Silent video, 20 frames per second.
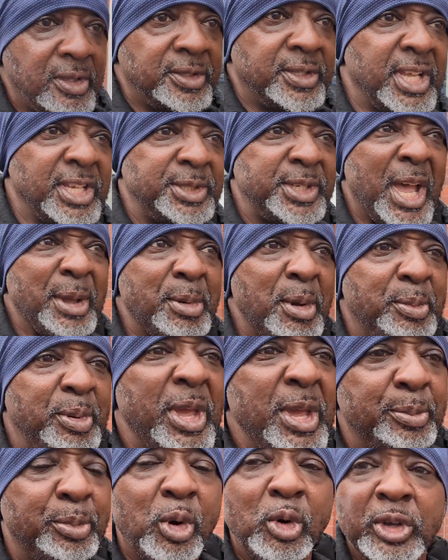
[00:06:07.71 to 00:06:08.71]
This type of
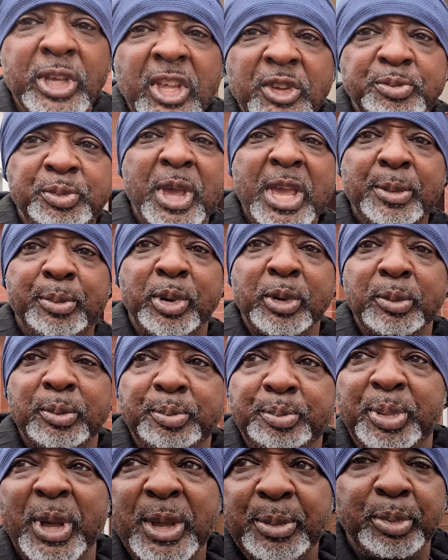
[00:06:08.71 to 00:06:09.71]
people gives
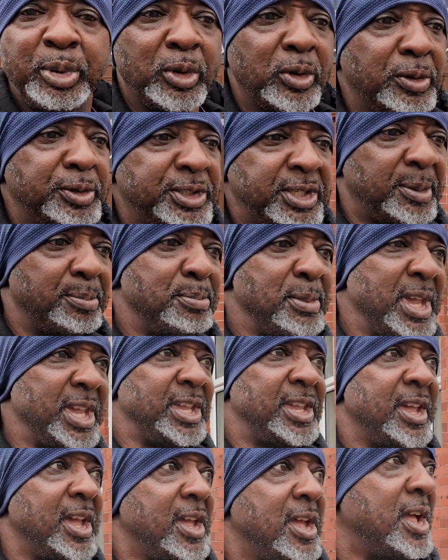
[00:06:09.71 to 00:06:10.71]
people, to
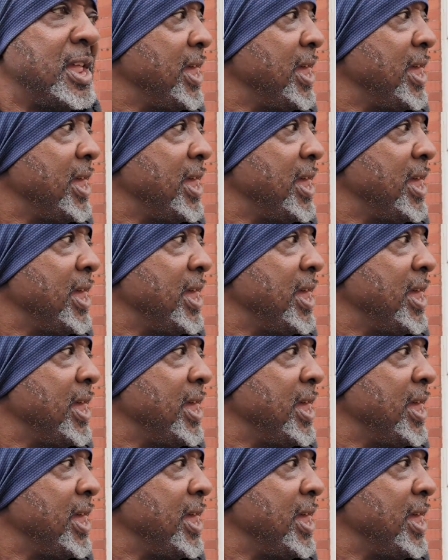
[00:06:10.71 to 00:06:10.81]
me,